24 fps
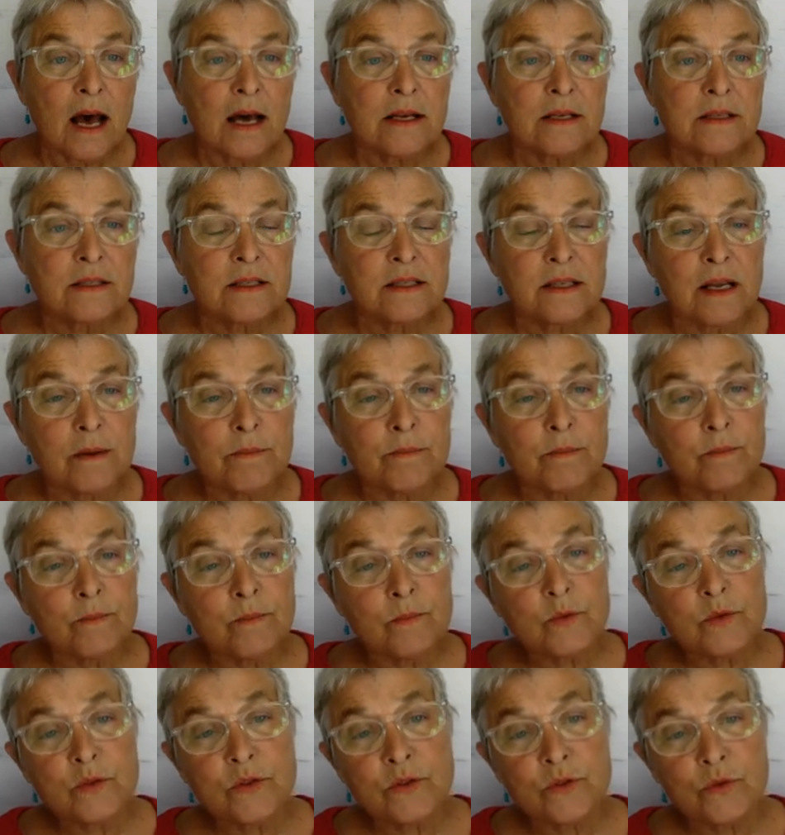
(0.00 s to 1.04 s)

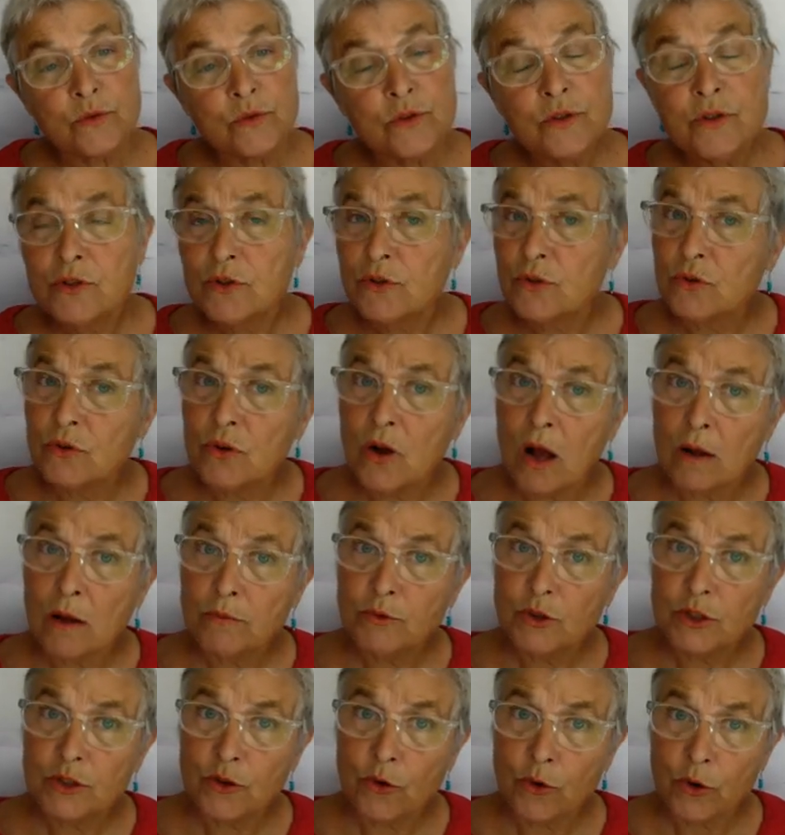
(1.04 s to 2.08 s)
Some students new to
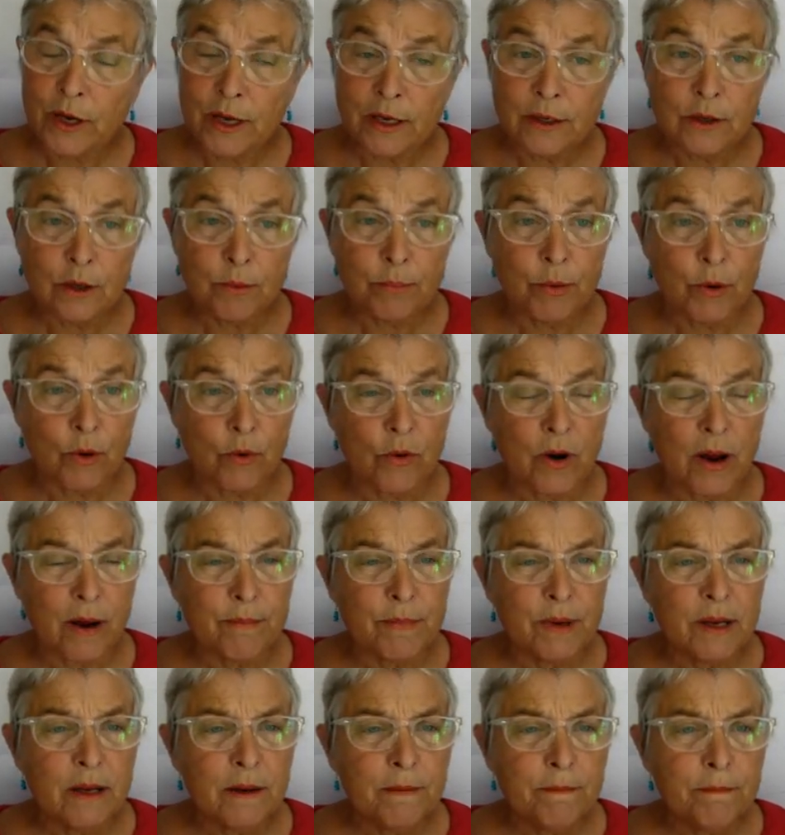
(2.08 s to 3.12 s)
object-oriented
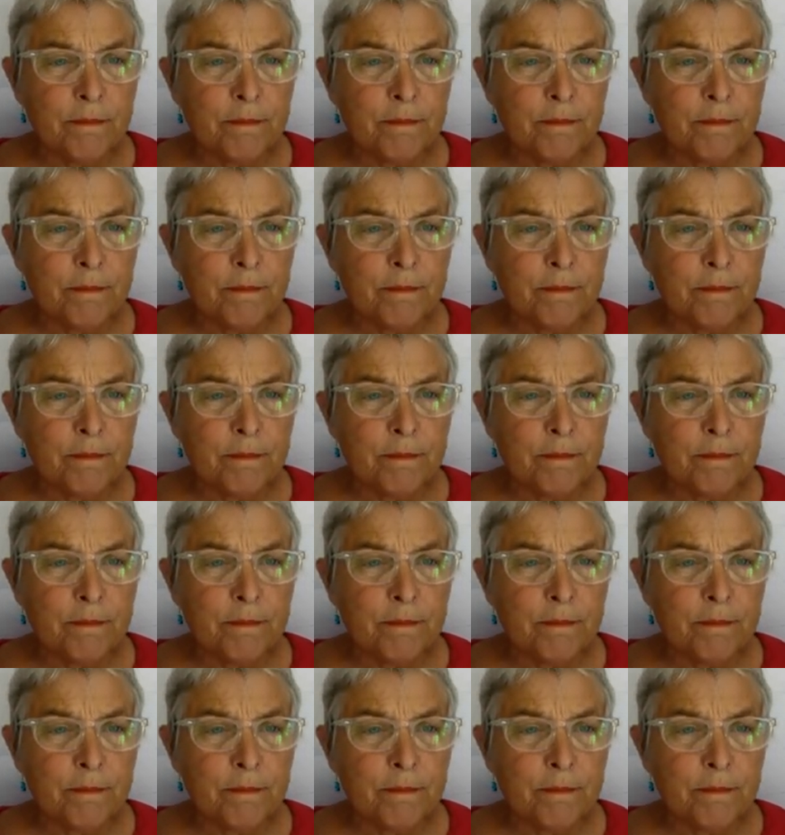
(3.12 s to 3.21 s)
programming